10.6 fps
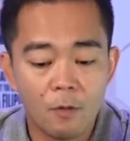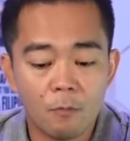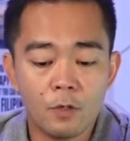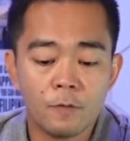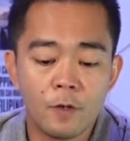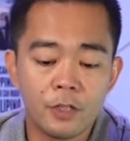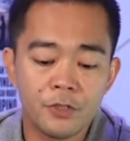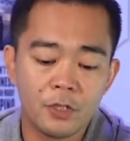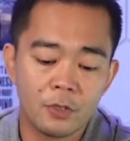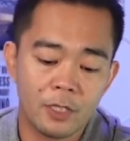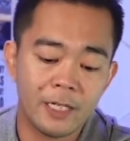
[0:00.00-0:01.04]
move on
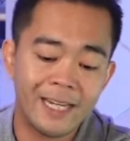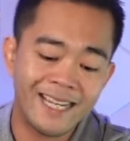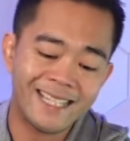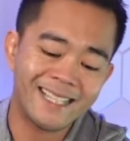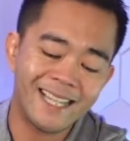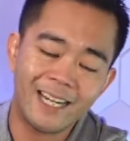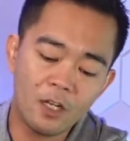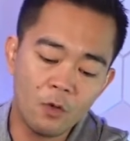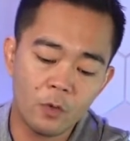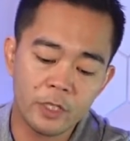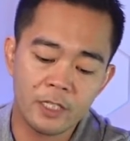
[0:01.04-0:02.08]
to the next
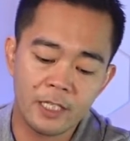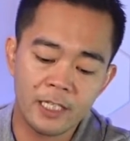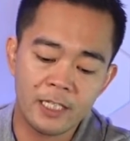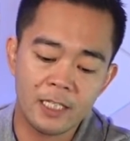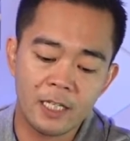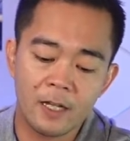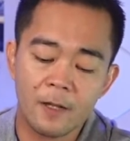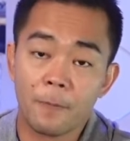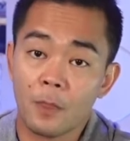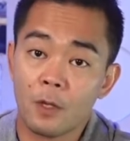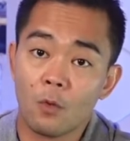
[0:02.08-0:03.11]
setting, which is
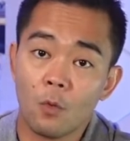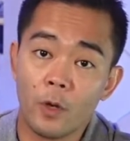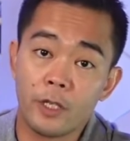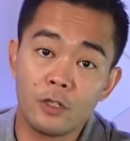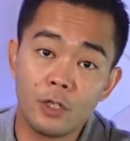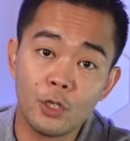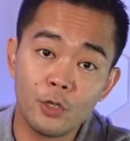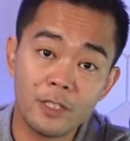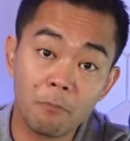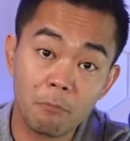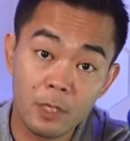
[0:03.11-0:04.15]
when you use
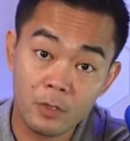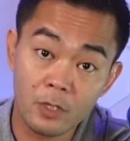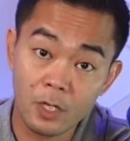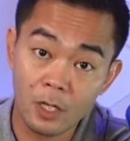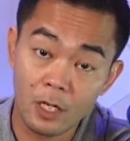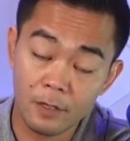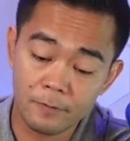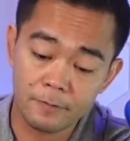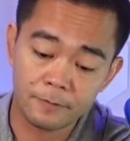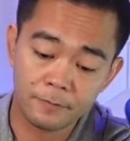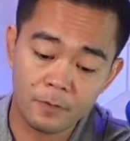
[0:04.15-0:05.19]
the mirror glove.
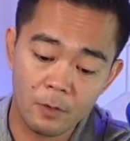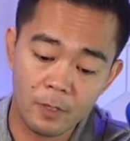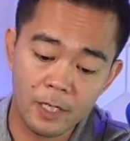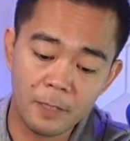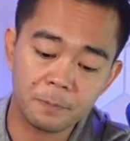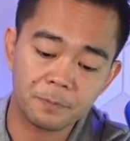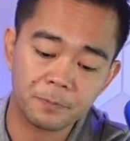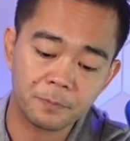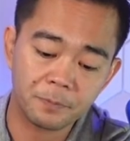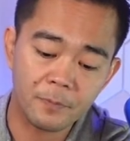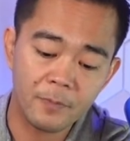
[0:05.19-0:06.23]
All right,
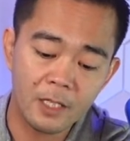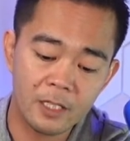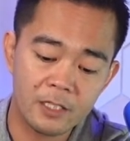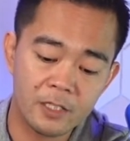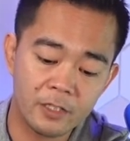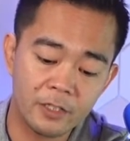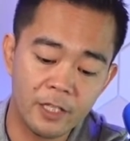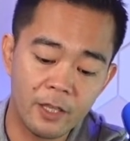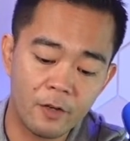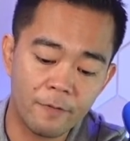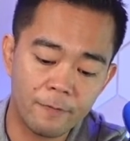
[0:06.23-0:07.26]
let's turn
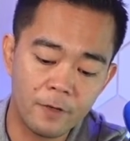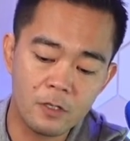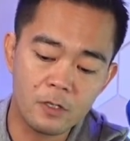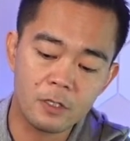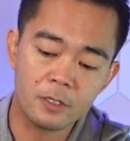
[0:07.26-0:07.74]
that off first.